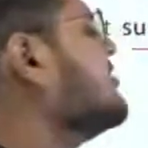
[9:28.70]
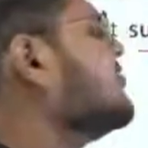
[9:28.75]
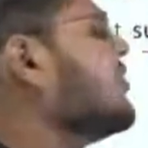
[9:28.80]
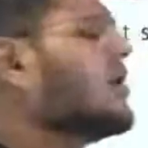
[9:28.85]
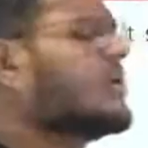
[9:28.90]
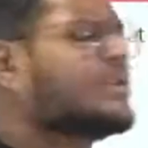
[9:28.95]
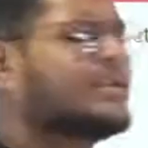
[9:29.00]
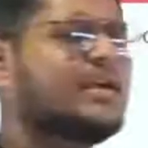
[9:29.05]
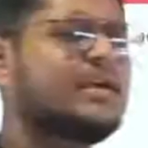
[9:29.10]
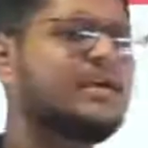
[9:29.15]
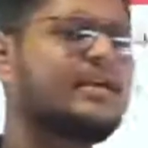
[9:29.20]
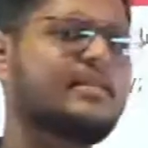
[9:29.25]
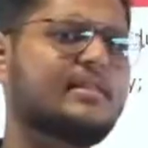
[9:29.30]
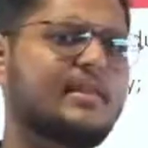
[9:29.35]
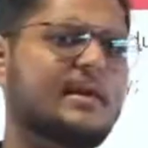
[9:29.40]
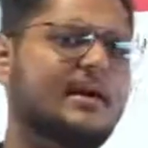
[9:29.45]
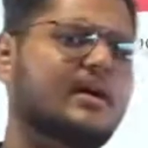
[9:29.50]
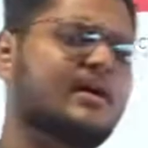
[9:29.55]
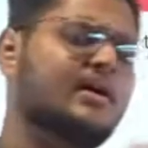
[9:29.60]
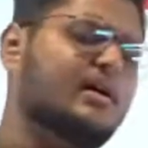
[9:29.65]
working in
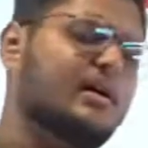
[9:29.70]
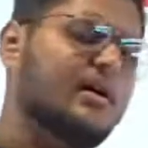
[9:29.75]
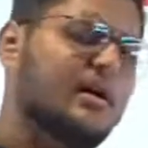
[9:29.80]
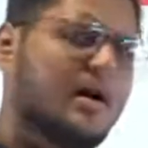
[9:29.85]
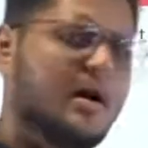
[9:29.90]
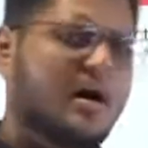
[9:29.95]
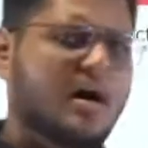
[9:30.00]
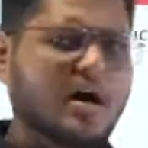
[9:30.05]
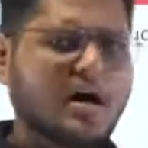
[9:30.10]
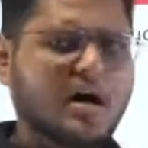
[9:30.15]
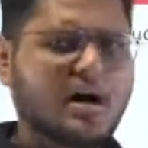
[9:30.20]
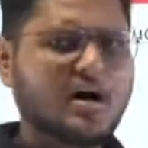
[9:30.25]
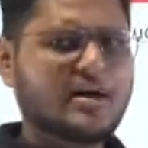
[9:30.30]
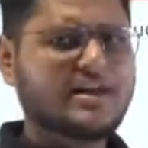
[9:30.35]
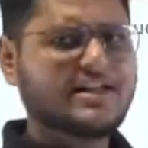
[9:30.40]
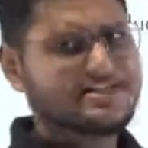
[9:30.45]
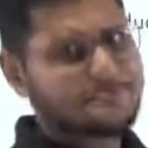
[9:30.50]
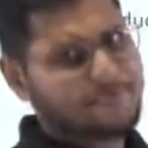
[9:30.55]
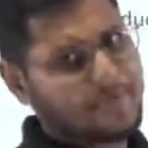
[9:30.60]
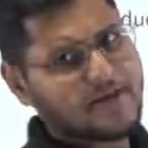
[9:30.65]
their
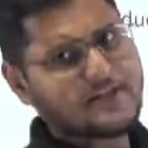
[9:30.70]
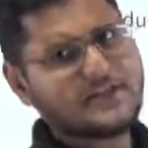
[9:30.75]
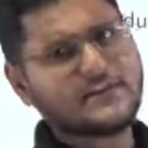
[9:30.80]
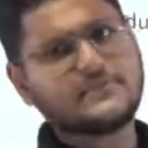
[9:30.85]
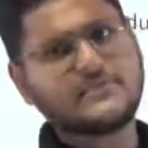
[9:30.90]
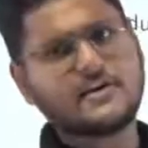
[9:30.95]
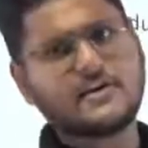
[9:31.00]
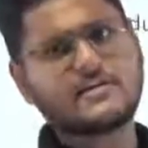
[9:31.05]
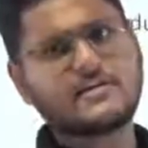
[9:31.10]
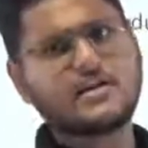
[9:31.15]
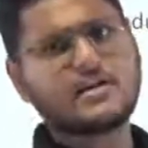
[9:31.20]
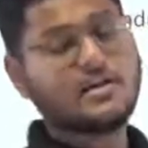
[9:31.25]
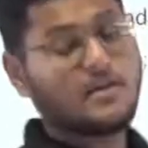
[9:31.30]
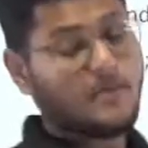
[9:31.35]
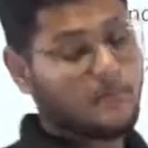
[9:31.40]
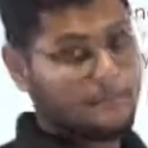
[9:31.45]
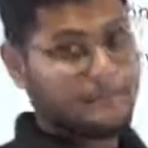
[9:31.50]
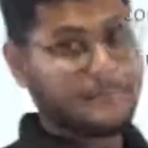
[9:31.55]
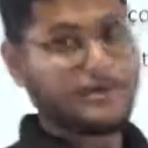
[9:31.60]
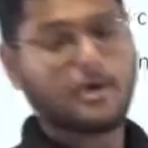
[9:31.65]
respective sector
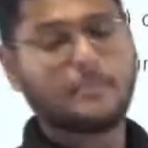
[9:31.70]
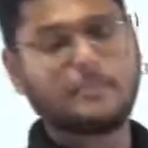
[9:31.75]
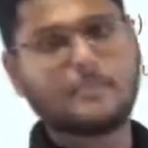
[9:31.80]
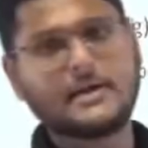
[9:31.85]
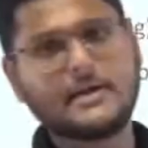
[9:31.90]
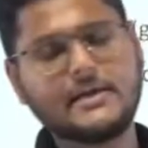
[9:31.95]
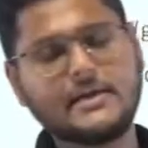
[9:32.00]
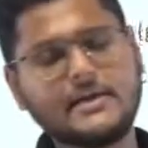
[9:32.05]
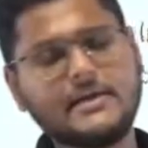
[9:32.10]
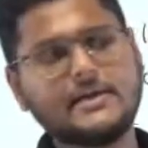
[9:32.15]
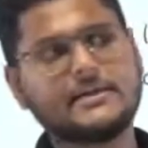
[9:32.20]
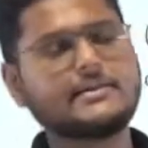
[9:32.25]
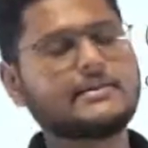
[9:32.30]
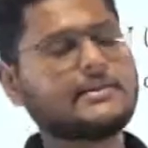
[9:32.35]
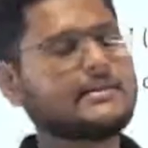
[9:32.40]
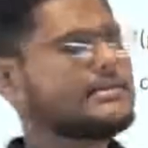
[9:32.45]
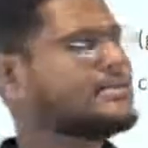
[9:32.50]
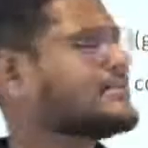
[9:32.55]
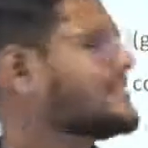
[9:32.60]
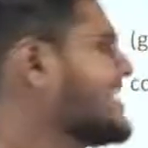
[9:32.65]
properly?
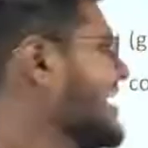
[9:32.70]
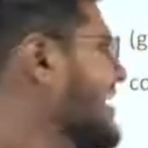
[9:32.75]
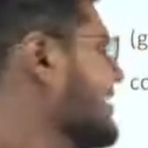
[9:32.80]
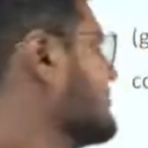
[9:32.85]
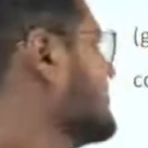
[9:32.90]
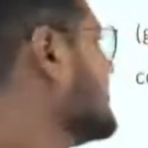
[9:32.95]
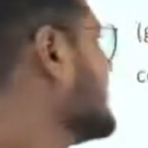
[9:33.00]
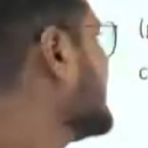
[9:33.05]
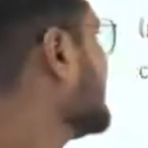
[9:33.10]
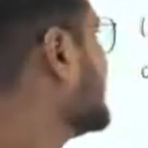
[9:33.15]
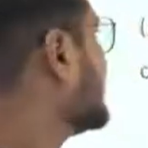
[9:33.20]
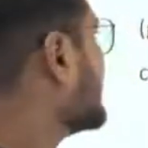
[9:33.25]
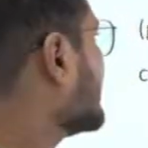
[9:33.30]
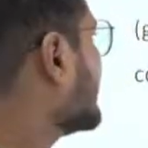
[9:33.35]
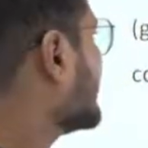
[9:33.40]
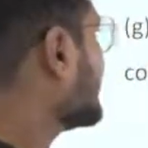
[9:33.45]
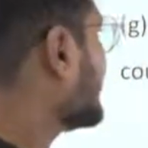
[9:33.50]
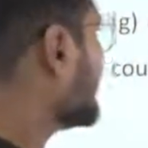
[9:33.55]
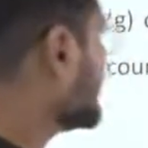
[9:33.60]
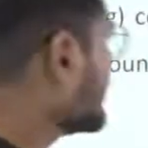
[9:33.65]
This can be,
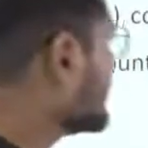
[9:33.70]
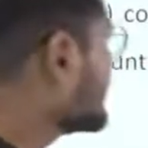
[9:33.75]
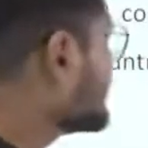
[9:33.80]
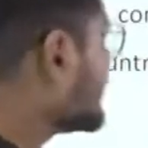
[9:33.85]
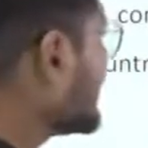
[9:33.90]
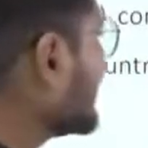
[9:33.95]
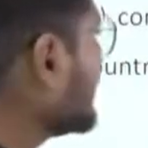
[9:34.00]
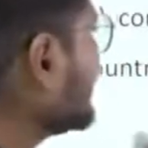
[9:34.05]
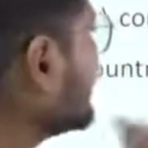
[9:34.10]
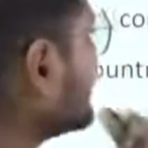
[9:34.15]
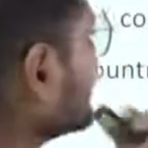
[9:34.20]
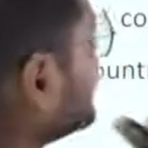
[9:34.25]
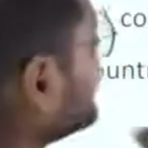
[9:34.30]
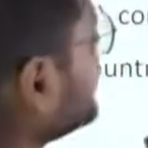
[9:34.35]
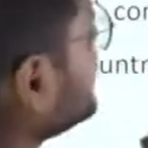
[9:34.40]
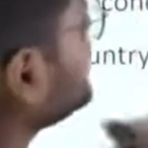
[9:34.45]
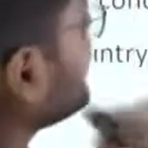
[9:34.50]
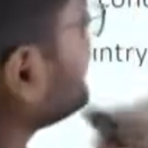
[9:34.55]
usually this is